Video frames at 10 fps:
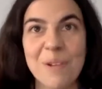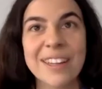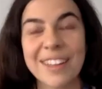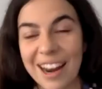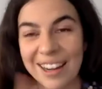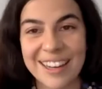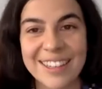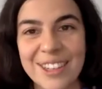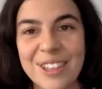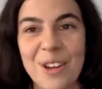but
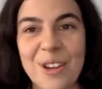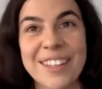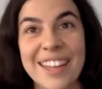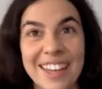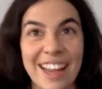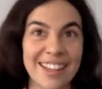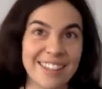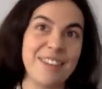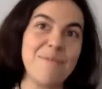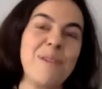Argyris just told us that he
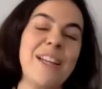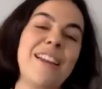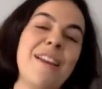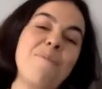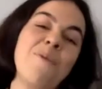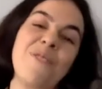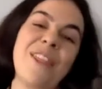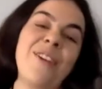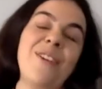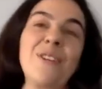hasn't been in a movie
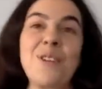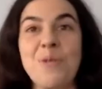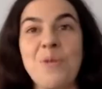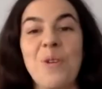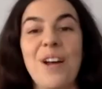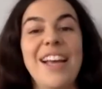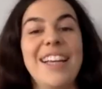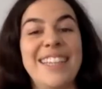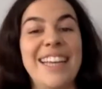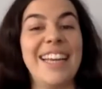theater to
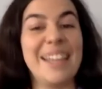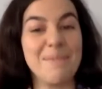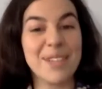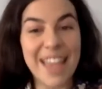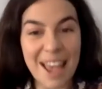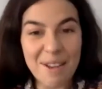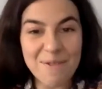see it himself.